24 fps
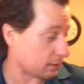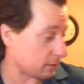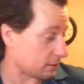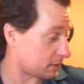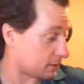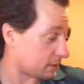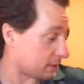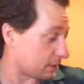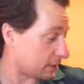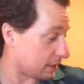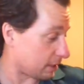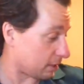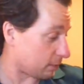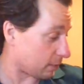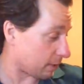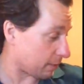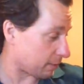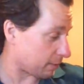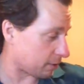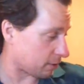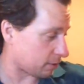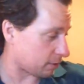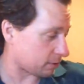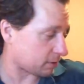Sunday
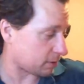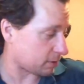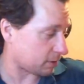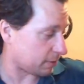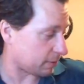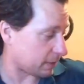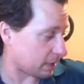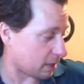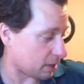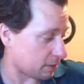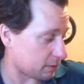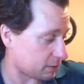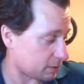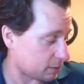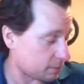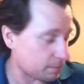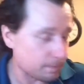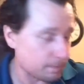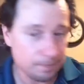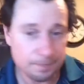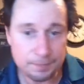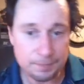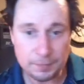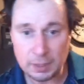webinar is going to be awesome.
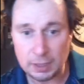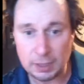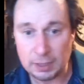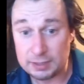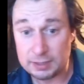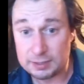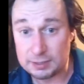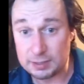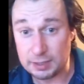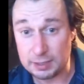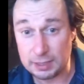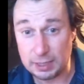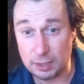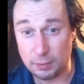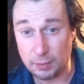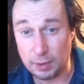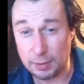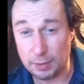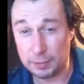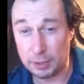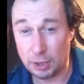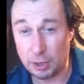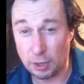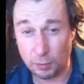Sunday
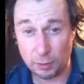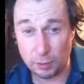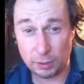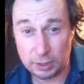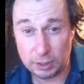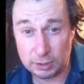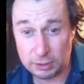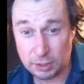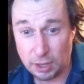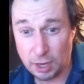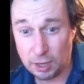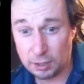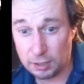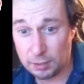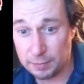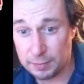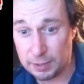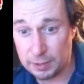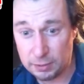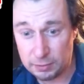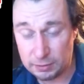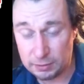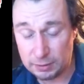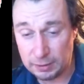webinar, we're going to talk
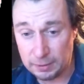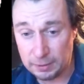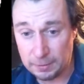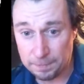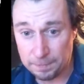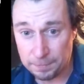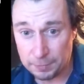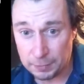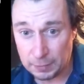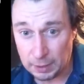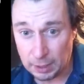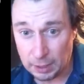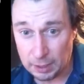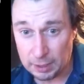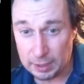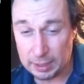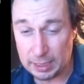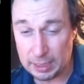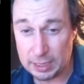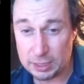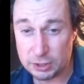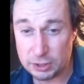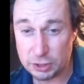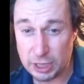about
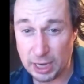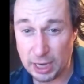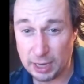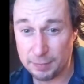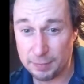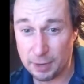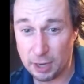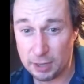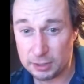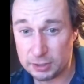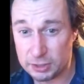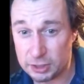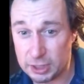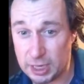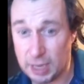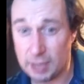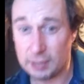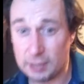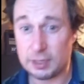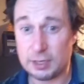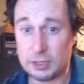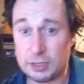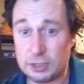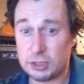the checkbox
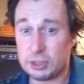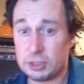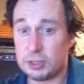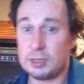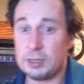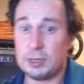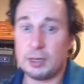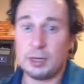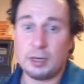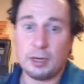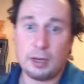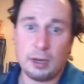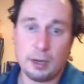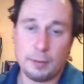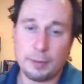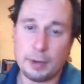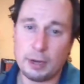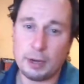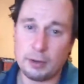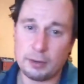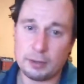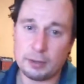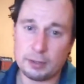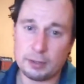challenge,
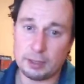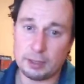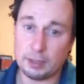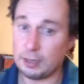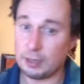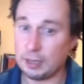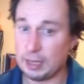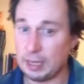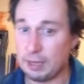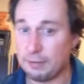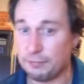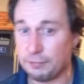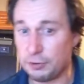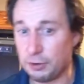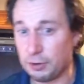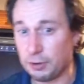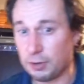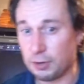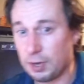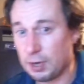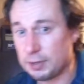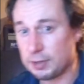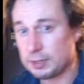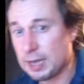about if you're
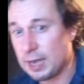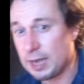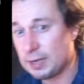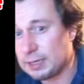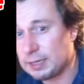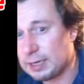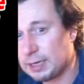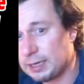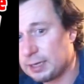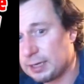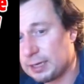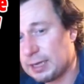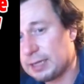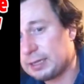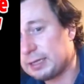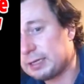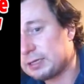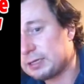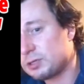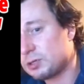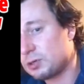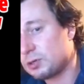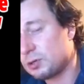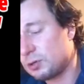contacting at
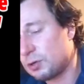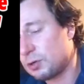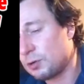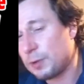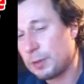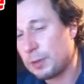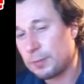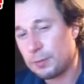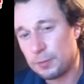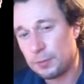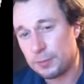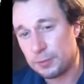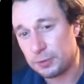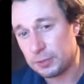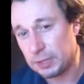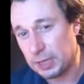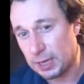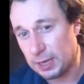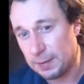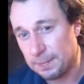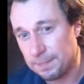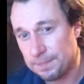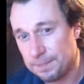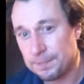least 2 new people per day.
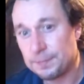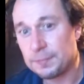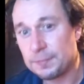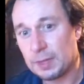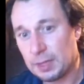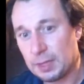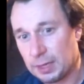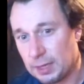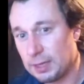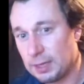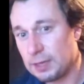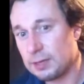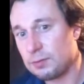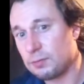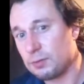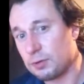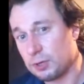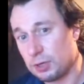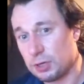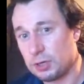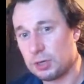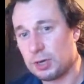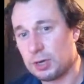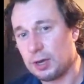And
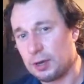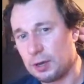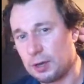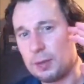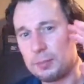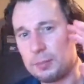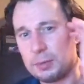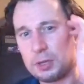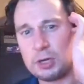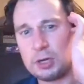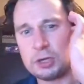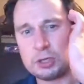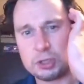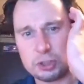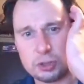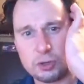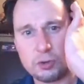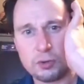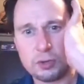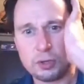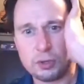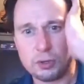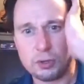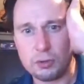I'm going to show
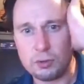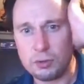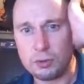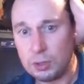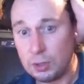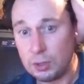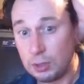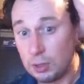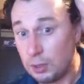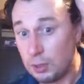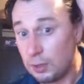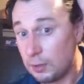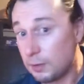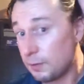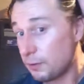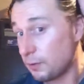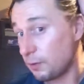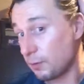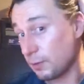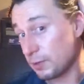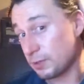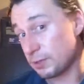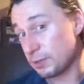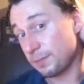you the
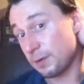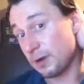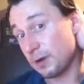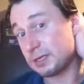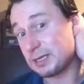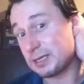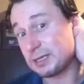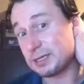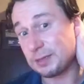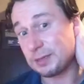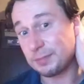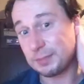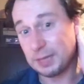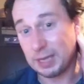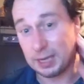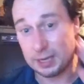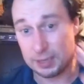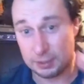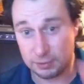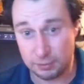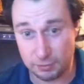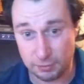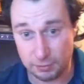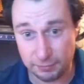responses I'm getting
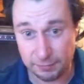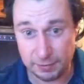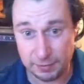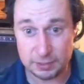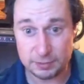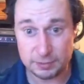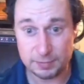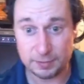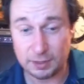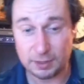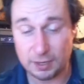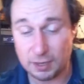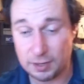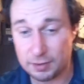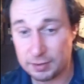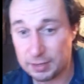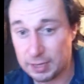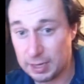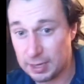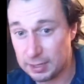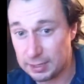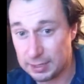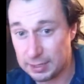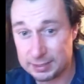through Facebook on
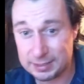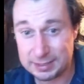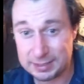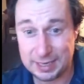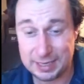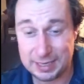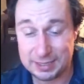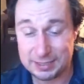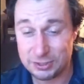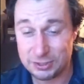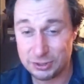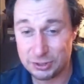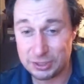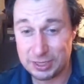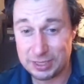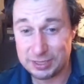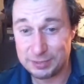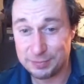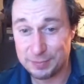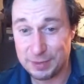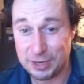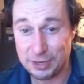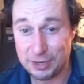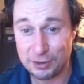that. It just gets
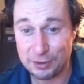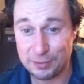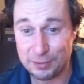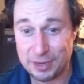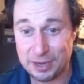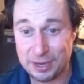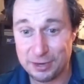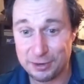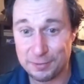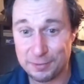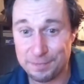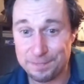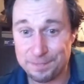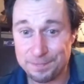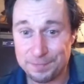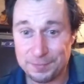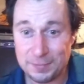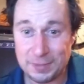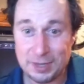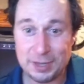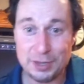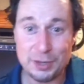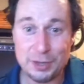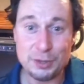better and better.
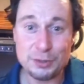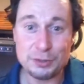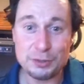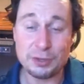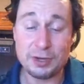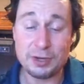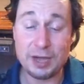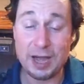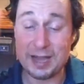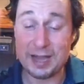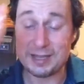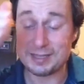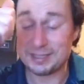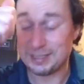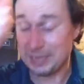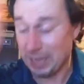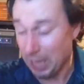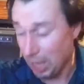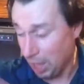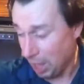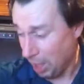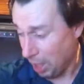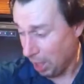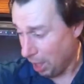So guys,
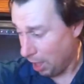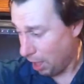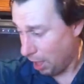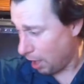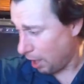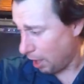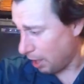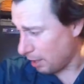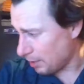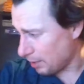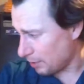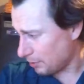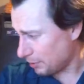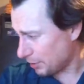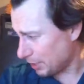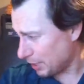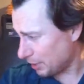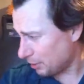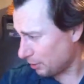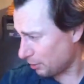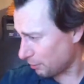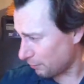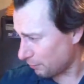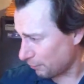thank
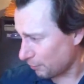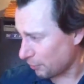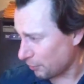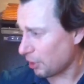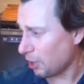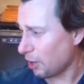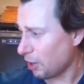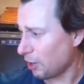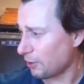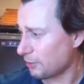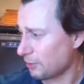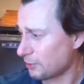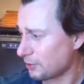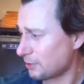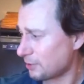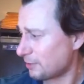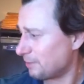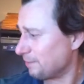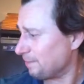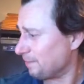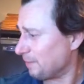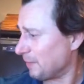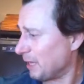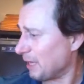you for the hearts.
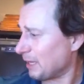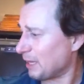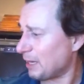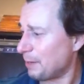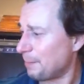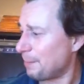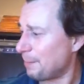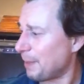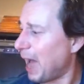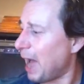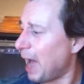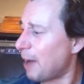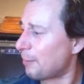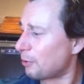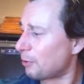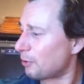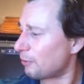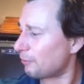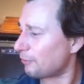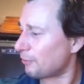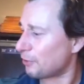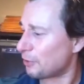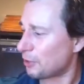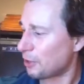I got to babble
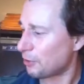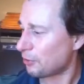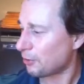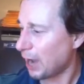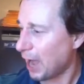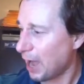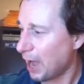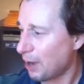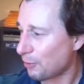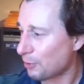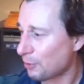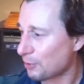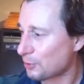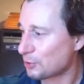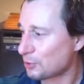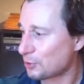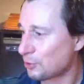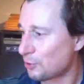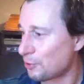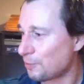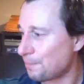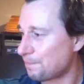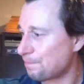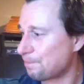for another hour, so